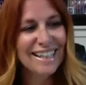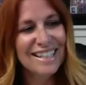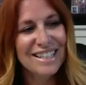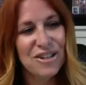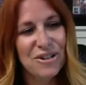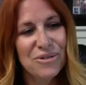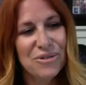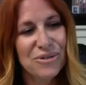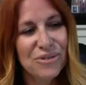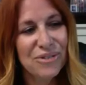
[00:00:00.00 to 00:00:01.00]
So
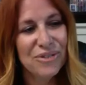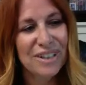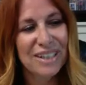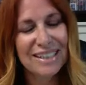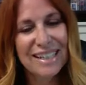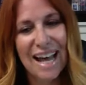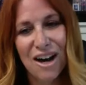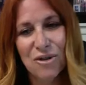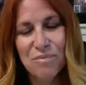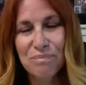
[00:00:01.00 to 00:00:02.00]

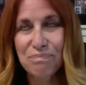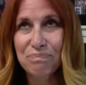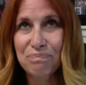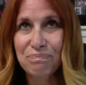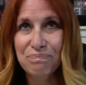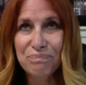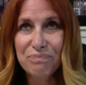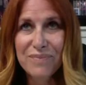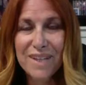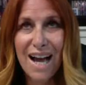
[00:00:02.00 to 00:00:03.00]
now
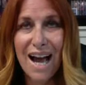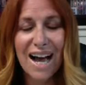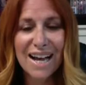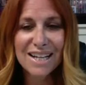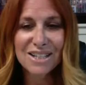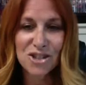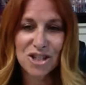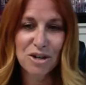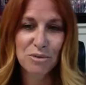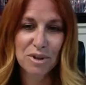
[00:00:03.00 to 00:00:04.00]
I
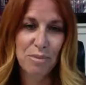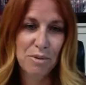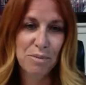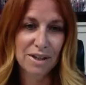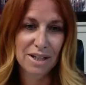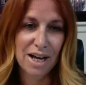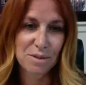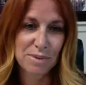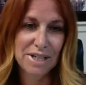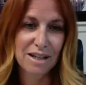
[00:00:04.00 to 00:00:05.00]
share with people on the
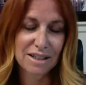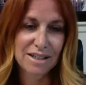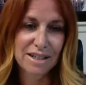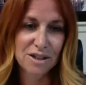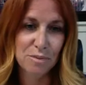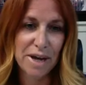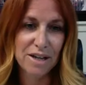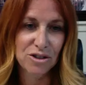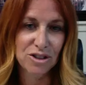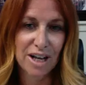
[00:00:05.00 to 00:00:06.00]
Hospitality Sales
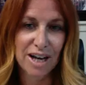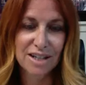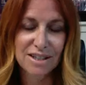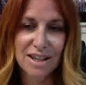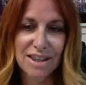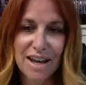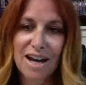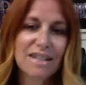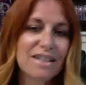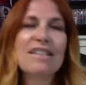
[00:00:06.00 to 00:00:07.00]
Masterclass
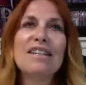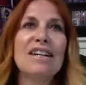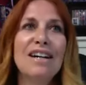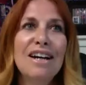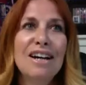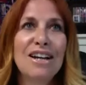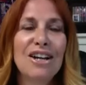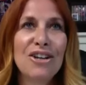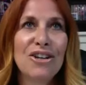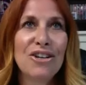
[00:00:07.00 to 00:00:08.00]
that,
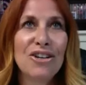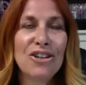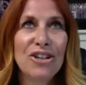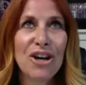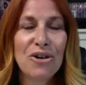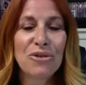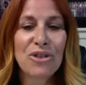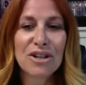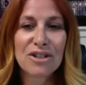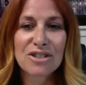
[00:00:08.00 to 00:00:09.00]

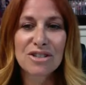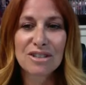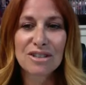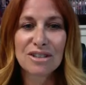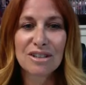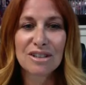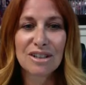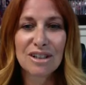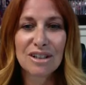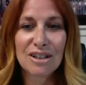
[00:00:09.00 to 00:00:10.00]
there's,
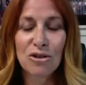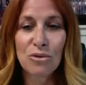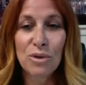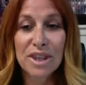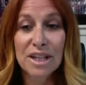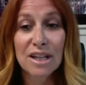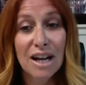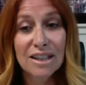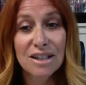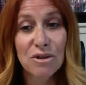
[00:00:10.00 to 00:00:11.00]
with a
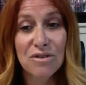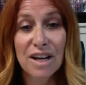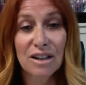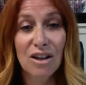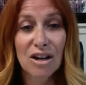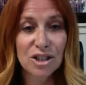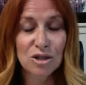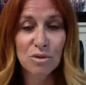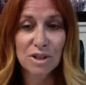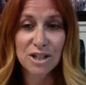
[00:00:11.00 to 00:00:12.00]
client that we've had a
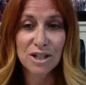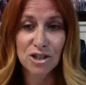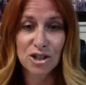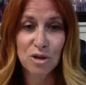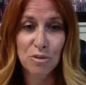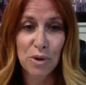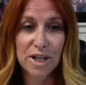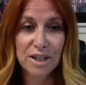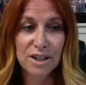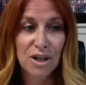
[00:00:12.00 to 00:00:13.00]
long-term relationship
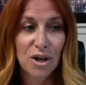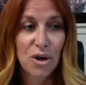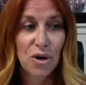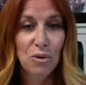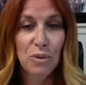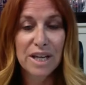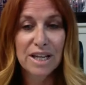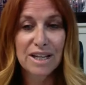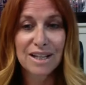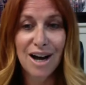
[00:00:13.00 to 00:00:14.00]
with,
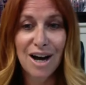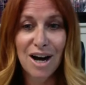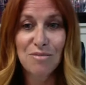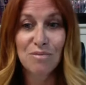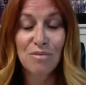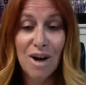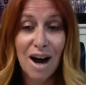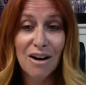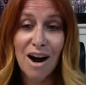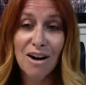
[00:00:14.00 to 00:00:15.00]

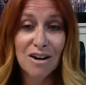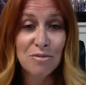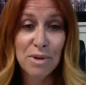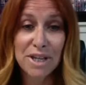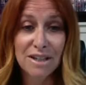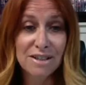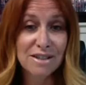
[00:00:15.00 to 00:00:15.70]
our RFPs